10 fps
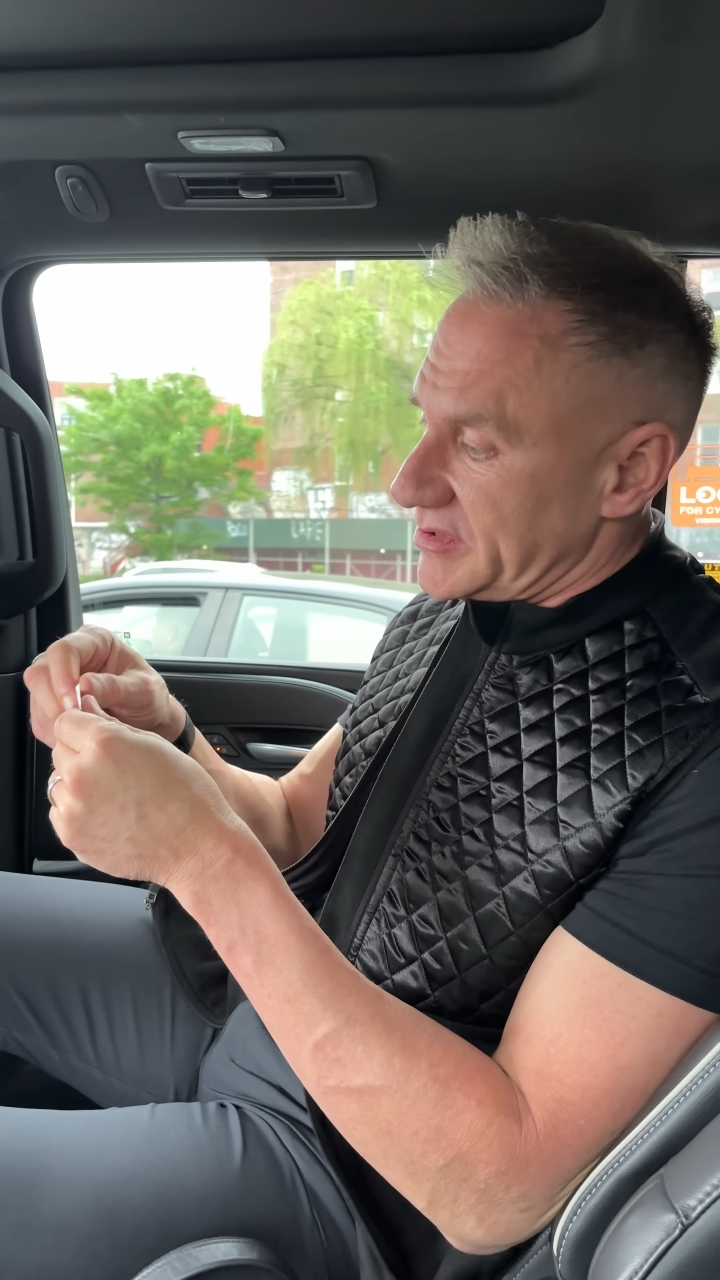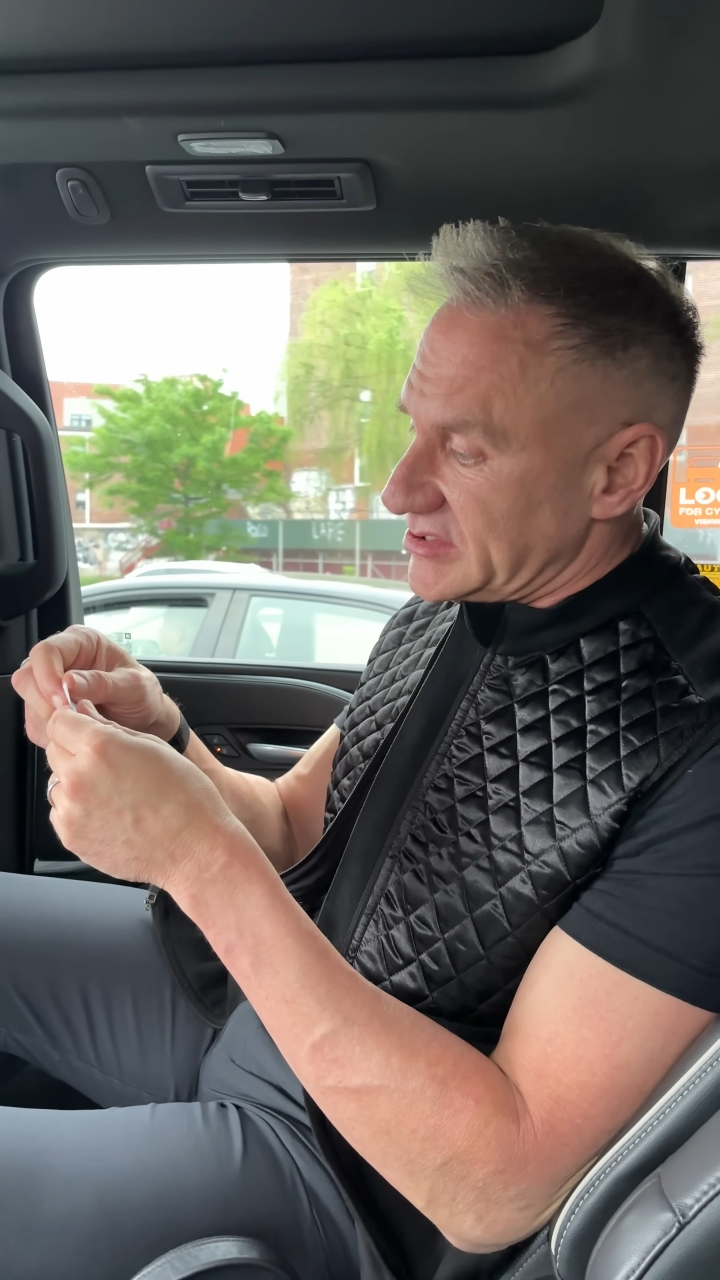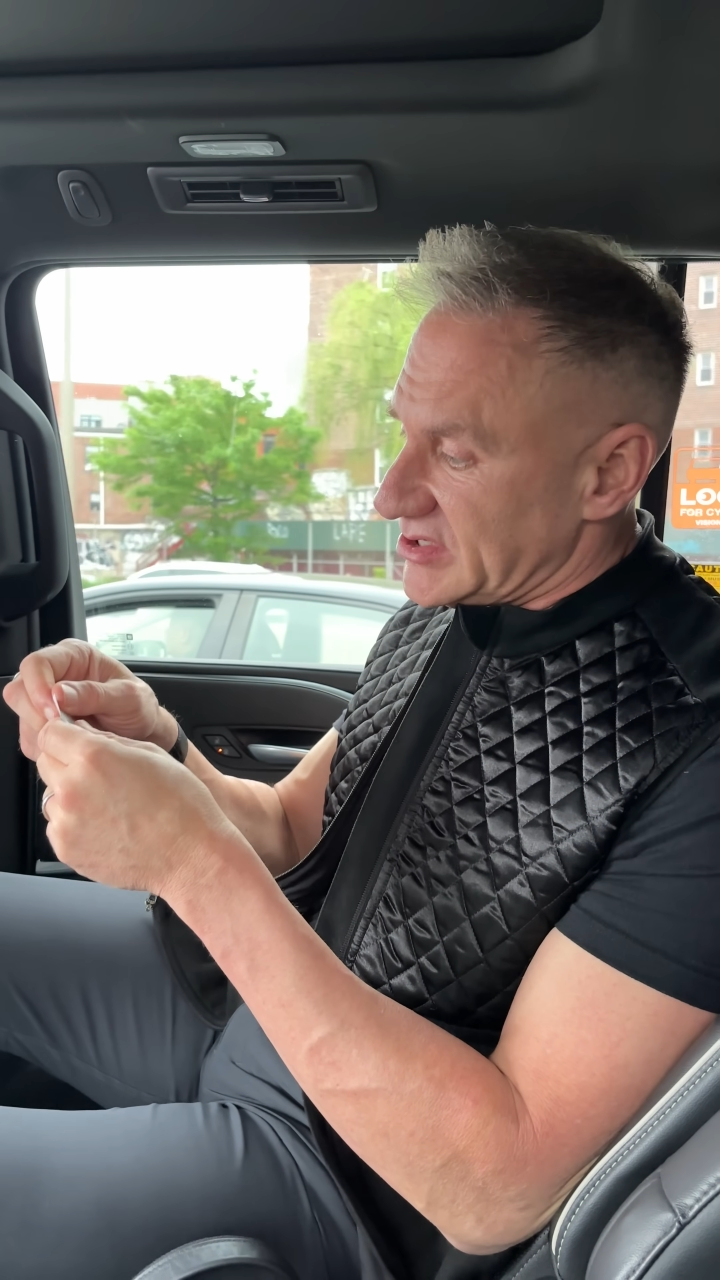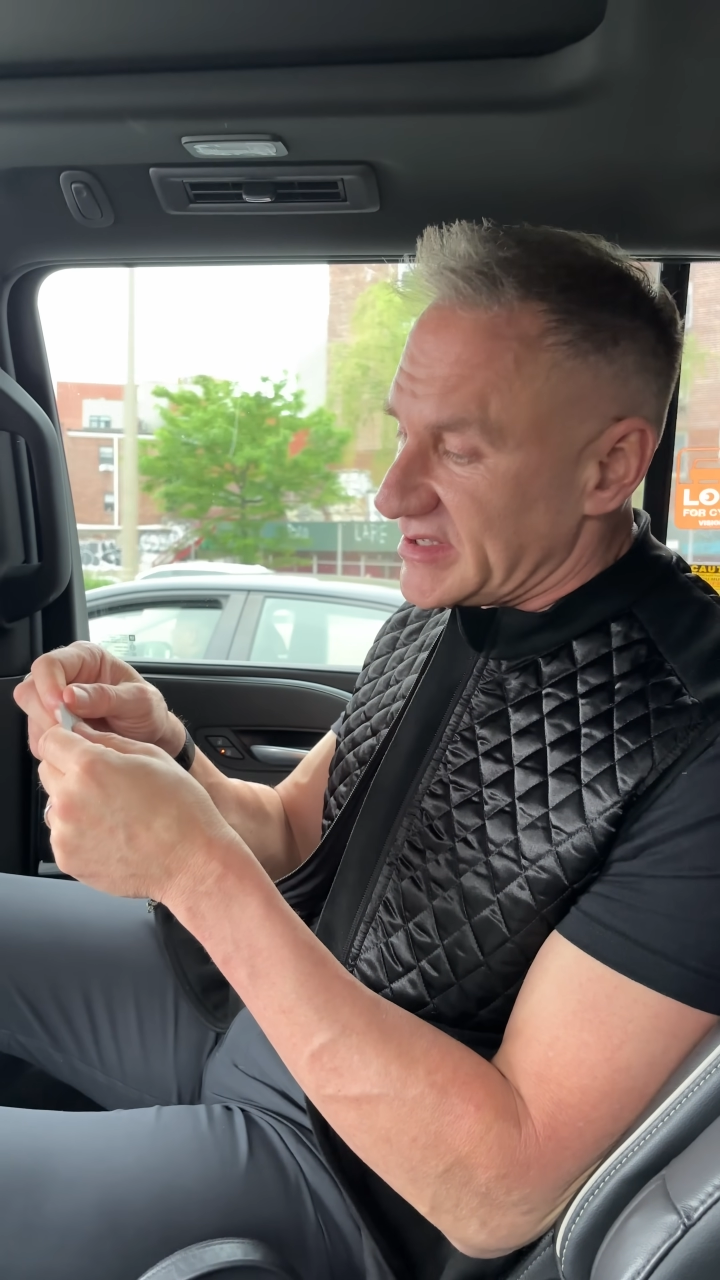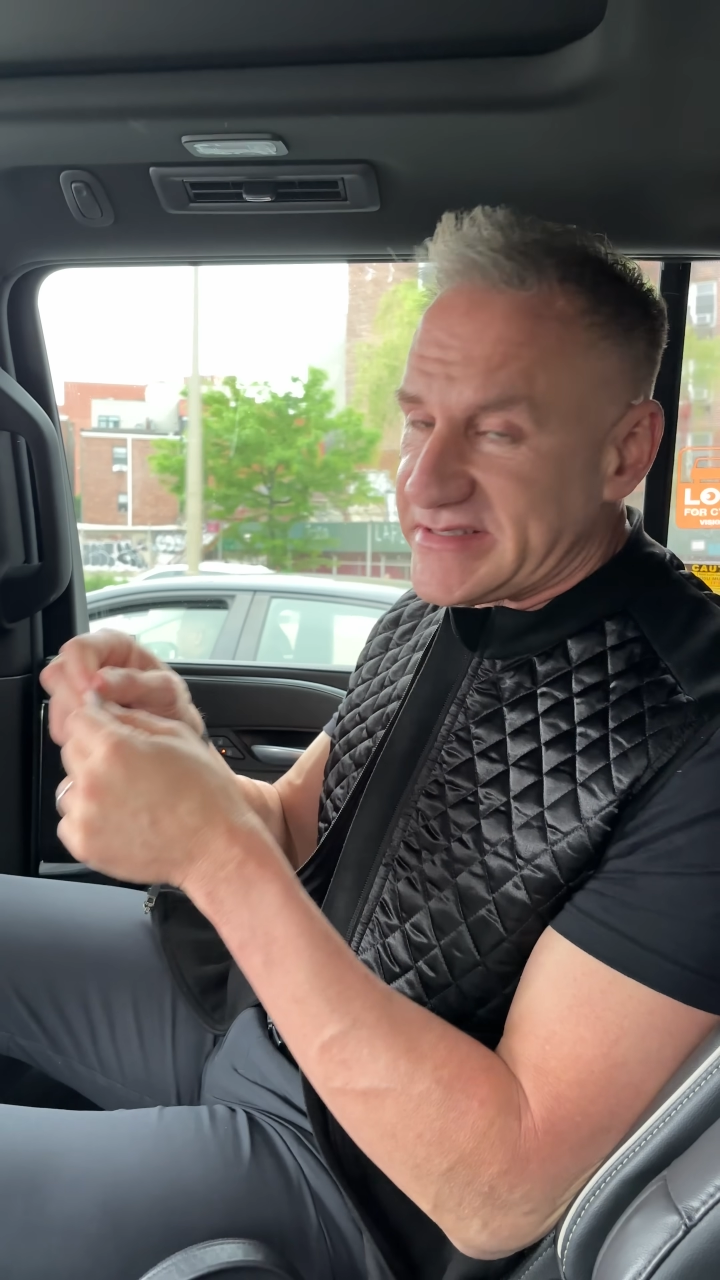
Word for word: These are the